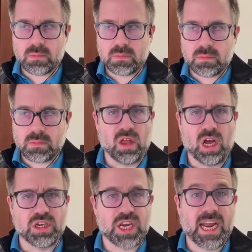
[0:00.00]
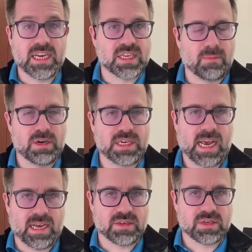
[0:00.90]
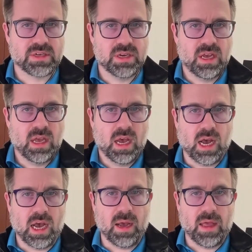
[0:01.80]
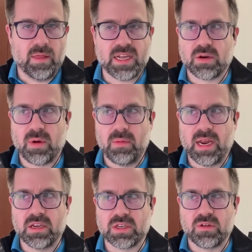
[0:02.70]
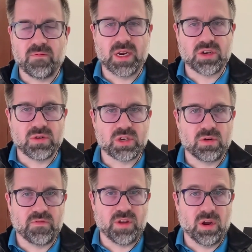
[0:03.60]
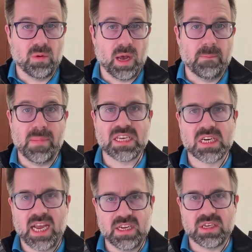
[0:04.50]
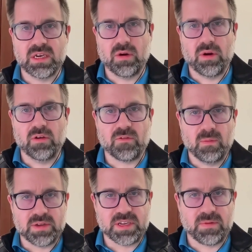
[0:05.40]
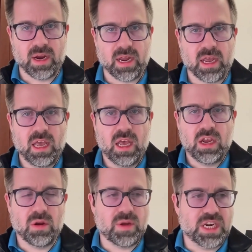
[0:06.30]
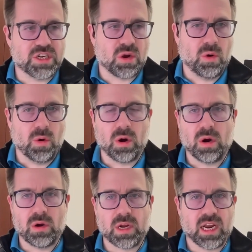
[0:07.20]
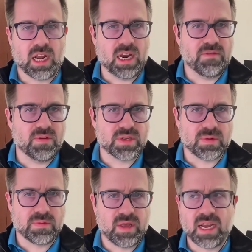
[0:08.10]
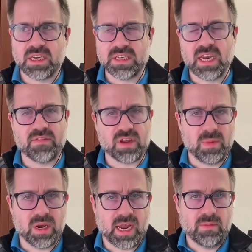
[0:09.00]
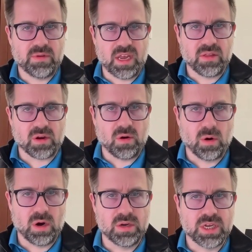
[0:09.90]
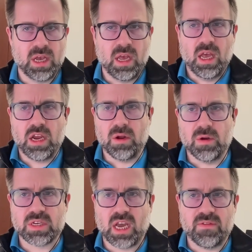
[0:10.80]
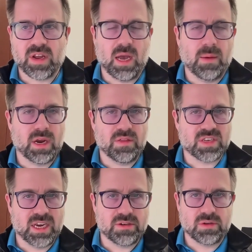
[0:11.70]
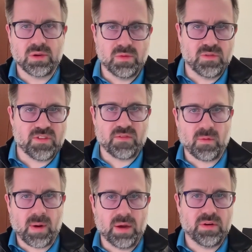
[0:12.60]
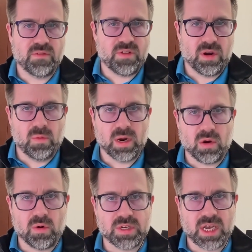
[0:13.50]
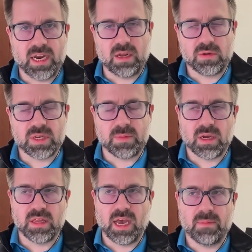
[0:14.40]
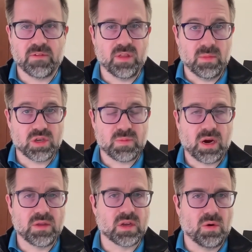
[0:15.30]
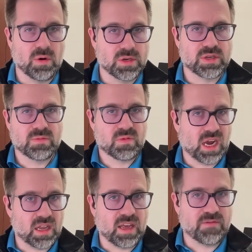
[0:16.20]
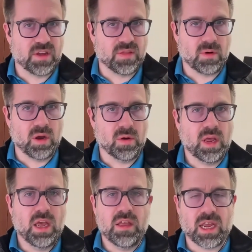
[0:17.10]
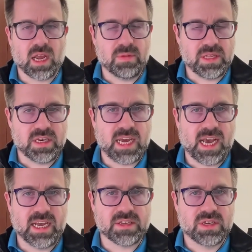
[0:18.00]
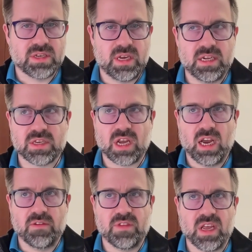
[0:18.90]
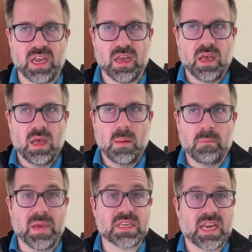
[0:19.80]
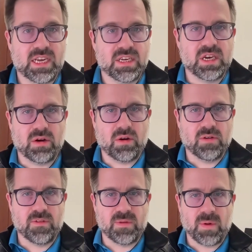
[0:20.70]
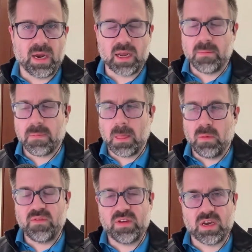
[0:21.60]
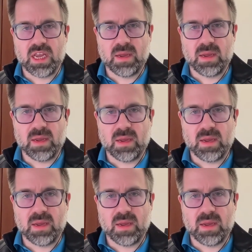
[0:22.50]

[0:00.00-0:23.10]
We'd launch 8 separate tasks. And that's a great way to sort of measure sort of, you know, a best case scenario for multi-threading. You know, each core can kind of do its own thing. It doesn't have to communicate with the other cores. You know, it's kind of incumbent on the scheduler to move stuff around if, you know, one core is idle or something like that. But for the most part, the core is kind of left on their own. They complete the tasks. It's kind of the best case scenario for threading. And what we've done in Geekbench